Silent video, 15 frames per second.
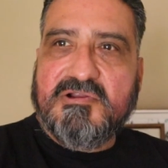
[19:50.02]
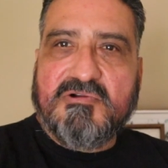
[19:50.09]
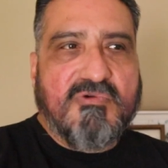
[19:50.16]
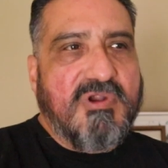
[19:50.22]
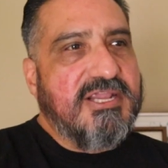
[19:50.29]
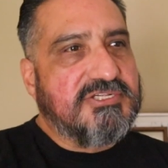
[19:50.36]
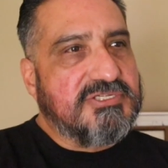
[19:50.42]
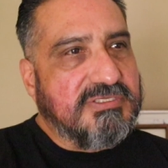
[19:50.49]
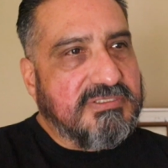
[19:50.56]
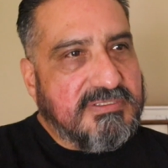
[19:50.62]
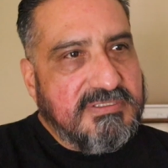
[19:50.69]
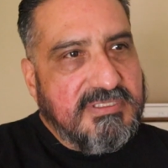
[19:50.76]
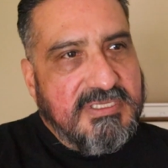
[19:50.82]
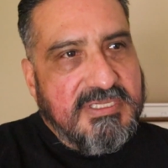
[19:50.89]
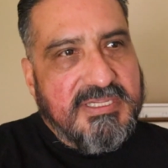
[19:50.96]
they're
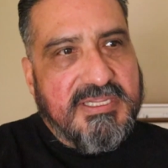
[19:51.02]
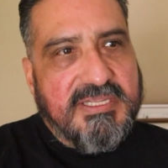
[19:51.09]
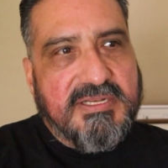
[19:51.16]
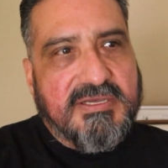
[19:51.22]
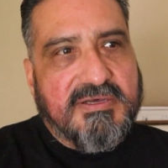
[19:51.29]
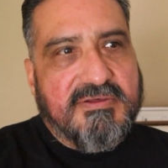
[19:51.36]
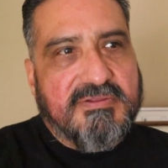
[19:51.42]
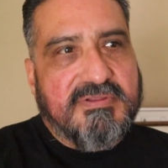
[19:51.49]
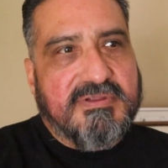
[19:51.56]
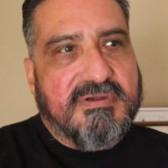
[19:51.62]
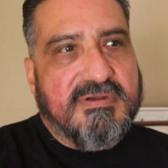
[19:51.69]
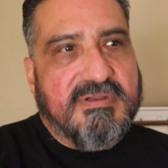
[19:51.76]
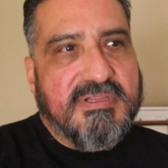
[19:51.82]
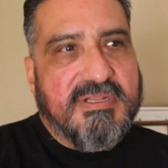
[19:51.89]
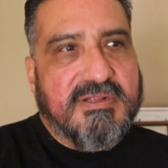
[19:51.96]
racial, you know,
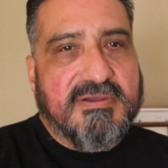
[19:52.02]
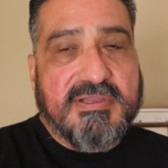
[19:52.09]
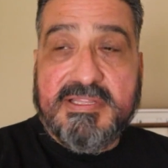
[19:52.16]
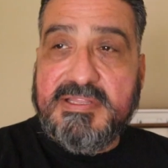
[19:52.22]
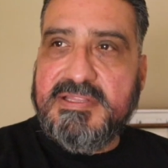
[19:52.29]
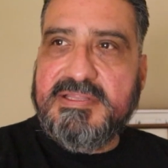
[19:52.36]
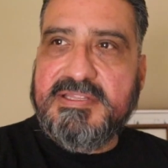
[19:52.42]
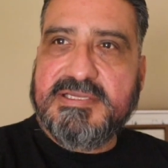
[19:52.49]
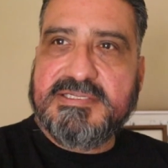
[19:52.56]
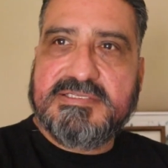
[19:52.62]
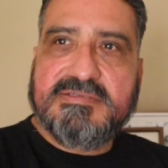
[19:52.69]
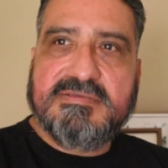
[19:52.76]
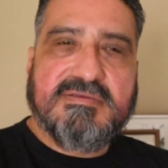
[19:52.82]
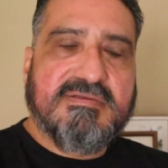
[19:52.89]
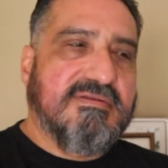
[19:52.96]
they're, you know, and
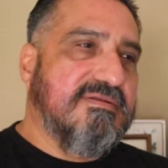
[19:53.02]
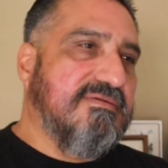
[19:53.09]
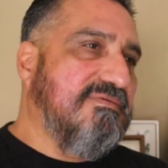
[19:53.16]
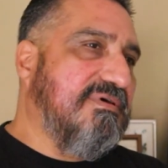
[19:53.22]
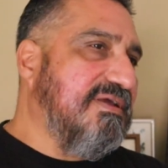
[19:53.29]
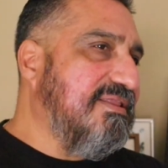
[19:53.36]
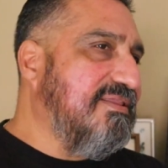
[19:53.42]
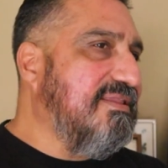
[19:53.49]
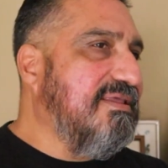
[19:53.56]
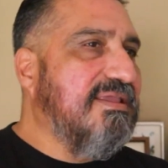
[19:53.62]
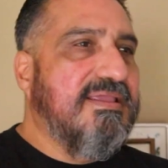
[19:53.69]
this, what?